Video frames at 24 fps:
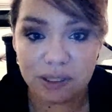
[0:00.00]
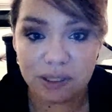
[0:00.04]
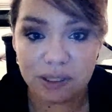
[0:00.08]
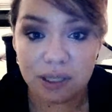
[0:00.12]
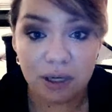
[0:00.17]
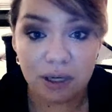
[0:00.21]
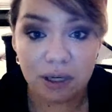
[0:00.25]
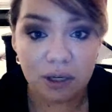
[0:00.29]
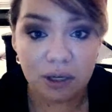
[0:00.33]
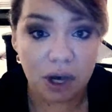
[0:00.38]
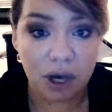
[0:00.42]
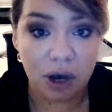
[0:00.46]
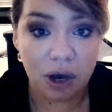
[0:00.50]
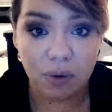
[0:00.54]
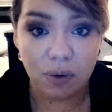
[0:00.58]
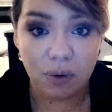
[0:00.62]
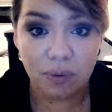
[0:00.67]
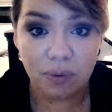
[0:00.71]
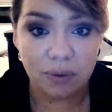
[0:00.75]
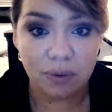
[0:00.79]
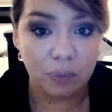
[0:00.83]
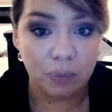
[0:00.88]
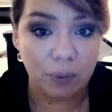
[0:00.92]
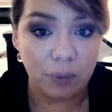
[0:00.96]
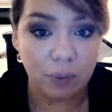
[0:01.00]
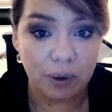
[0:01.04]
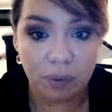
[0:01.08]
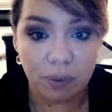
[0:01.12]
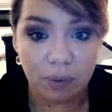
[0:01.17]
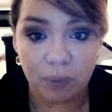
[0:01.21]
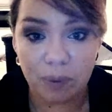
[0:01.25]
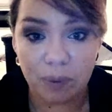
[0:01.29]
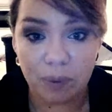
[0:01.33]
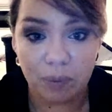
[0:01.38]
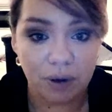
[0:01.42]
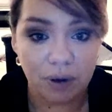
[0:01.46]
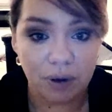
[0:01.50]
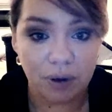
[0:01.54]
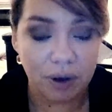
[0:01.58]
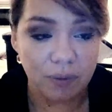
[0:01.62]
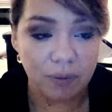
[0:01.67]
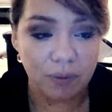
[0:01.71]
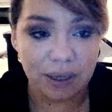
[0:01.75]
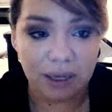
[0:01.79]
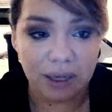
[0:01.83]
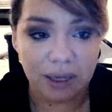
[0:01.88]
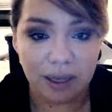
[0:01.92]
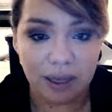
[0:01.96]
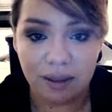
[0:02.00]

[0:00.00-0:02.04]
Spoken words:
going to go and where we were going,